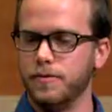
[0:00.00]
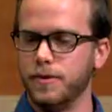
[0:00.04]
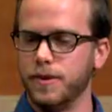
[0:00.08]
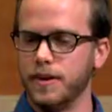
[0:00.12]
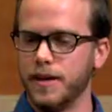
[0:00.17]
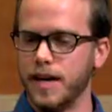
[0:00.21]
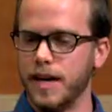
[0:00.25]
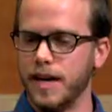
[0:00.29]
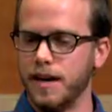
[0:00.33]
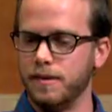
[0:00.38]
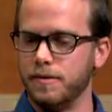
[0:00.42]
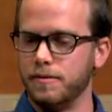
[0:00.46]

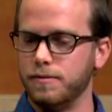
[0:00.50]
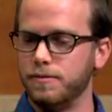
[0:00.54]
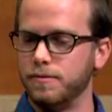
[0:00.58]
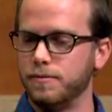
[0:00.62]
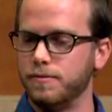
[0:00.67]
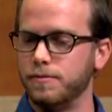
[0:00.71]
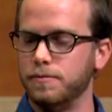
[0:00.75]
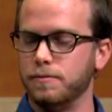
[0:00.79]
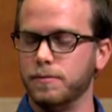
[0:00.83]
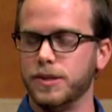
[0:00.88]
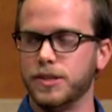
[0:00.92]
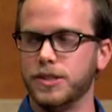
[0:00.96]
really have
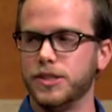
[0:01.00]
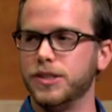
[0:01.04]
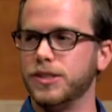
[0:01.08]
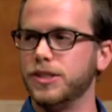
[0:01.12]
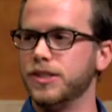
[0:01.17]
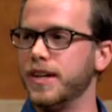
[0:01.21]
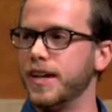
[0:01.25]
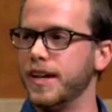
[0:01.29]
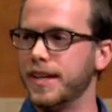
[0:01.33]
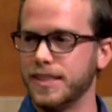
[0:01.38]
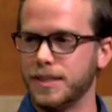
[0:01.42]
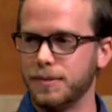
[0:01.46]

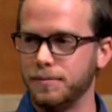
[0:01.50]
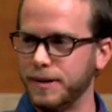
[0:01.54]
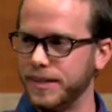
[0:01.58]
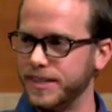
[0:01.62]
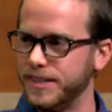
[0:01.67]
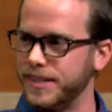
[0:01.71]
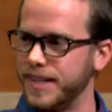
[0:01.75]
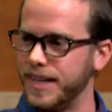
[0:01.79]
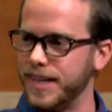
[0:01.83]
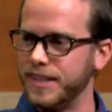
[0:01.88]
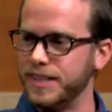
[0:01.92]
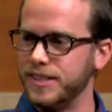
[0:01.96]
much
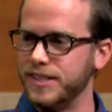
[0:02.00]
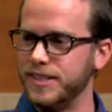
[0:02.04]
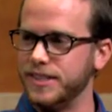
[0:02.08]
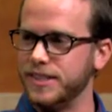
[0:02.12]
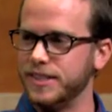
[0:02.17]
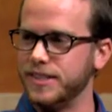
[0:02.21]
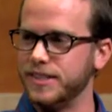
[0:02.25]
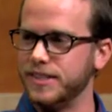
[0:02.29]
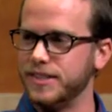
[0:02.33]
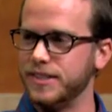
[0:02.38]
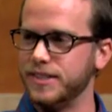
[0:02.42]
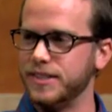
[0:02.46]

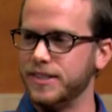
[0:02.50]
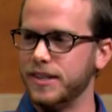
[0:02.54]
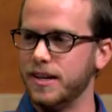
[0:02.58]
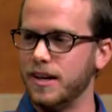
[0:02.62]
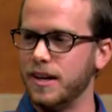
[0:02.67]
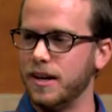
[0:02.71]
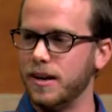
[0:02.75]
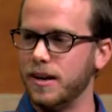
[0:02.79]
expectations